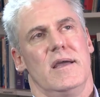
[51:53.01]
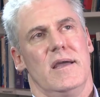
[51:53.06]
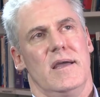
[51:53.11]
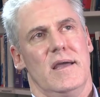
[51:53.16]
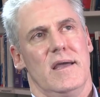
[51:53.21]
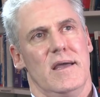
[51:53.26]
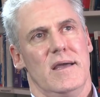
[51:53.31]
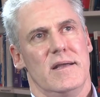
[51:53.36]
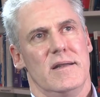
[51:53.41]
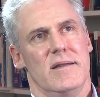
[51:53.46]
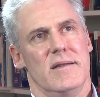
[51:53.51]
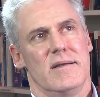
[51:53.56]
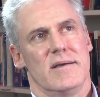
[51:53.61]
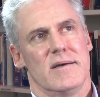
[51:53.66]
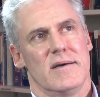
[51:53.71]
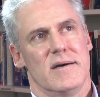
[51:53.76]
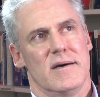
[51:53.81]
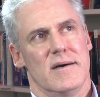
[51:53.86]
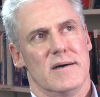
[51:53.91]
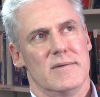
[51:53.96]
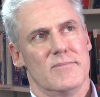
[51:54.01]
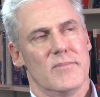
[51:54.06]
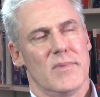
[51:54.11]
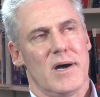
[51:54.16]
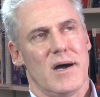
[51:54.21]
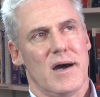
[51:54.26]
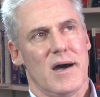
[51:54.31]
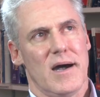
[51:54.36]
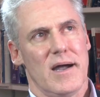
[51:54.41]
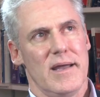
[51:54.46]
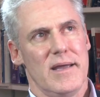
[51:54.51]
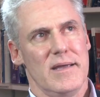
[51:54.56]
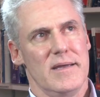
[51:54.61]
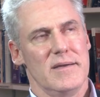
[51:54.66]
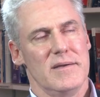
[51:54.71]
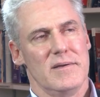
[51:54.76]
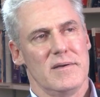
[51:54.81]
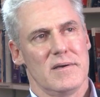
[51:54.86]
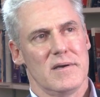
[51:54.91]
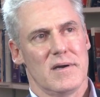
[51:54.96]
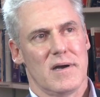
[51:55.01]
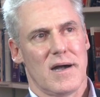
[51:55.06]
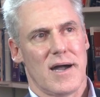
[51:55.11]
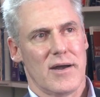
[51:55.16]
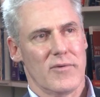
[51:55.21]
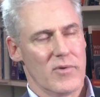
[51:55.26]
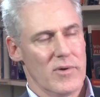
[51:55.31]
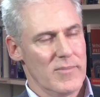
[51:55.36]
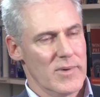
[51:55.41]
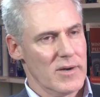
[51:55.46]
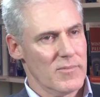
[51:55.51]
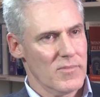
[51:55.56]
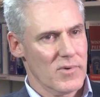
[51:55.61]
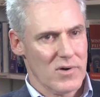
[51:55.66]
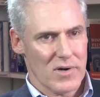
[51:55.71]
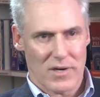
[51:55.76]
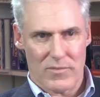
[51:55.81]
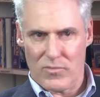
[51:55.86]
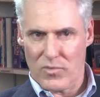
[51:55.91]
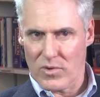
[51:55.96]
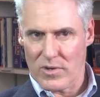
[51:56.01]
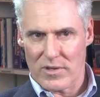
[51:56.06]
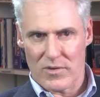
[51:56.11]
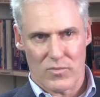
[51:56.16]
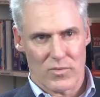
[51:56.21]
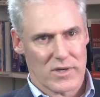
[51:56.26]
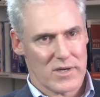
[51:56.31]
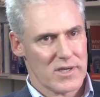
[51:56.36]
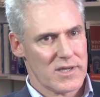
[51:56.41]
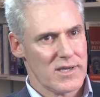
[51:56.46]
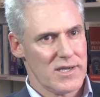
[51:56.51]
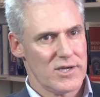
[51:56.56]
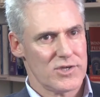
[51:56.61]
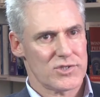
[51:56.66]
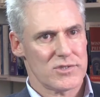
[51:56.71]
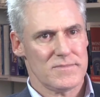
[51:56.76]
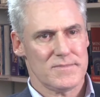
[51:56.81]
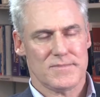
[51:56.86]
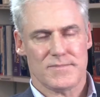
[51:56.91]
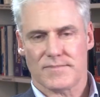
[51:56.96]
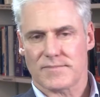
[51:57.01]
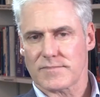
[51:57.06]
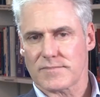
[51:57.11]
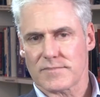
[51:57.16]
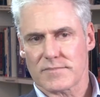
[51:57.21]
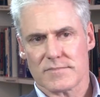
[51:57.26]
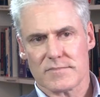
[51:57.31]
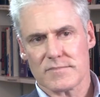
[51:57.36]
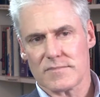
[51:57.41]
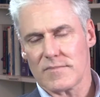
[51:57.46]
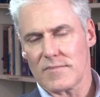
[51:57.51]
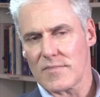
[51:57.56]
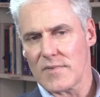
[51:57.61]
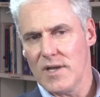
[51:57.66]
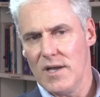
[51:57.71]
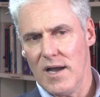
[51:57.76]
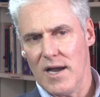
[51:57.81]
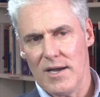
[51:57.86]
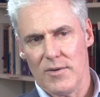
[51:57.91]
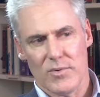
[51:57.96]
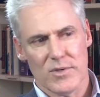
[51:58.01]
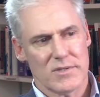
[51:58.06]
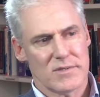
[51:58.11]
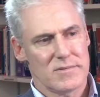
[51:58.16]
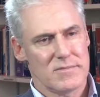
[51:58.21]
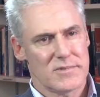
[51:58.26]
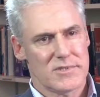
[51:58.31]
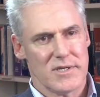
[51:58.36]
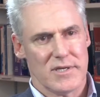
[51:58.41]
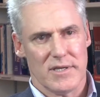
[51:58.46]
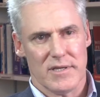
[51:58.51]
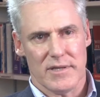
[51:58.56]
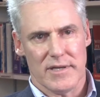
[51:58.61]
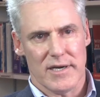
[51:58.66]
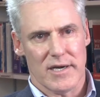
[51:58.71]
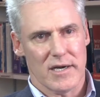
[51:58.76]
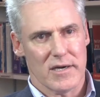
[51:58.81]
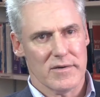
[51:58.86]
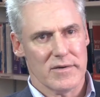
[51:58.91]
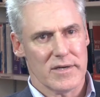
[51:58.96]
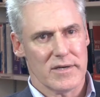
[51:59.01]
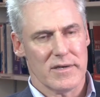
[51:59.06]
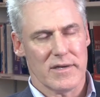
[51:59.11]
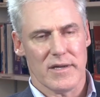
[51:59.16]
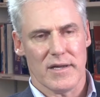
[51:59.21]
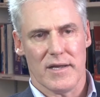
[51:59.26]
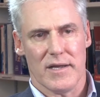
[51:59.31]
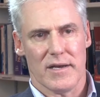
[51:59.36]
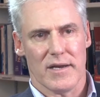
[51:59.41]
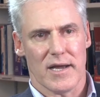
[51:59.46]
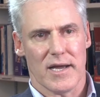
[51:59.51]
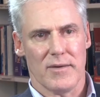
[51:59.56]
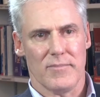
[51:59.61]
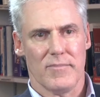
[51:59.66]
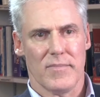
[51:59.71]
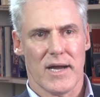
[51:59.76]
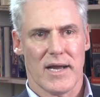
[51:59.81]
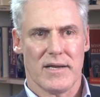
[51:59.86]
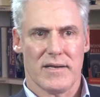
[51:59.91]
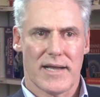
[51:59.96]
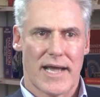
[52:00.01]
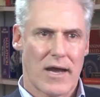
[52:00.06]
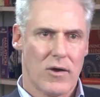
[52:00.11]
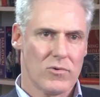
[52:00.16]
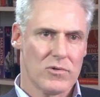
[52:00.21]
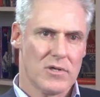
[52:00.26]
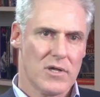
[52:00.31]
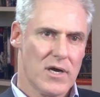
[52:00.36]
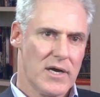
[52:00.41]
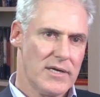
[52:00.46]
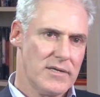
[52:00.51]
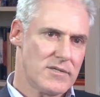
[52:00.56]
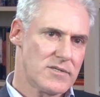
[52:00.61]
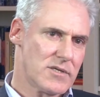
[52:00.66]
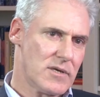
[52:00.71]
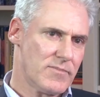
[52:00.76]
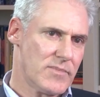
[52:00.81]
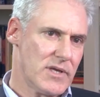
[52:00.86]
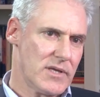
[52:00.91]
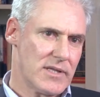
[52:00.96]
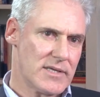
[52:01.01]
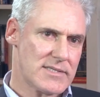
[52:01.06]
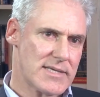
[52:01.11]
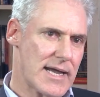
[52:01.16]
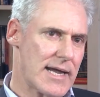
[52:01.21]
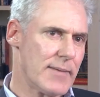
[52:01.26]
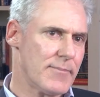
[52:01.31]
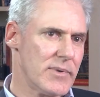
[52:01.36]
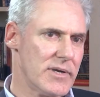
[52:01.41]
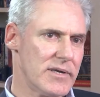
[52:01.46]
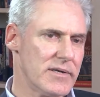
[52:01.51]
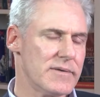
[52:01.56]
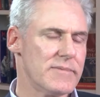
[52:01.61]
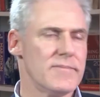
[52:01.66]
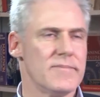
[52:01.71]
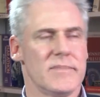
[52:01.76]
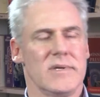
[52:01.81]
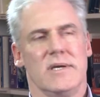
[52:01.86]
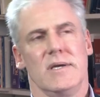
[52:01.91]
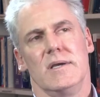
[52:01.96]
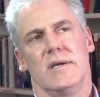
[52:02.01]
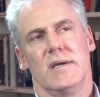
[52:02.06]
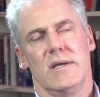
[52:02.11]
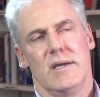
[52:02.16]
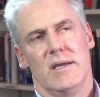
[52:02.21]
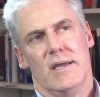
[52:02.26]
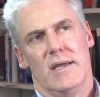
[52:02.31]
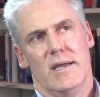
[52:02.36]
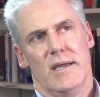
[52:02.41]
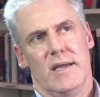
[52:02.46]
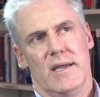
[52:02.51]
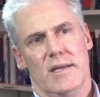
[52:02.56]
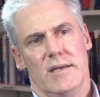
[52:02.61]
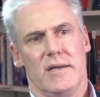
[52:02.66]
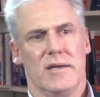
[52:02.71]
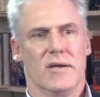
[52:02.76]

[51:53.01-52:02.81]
And I remember on more than one occasion, I would sit in there and I might outline something that's happening, and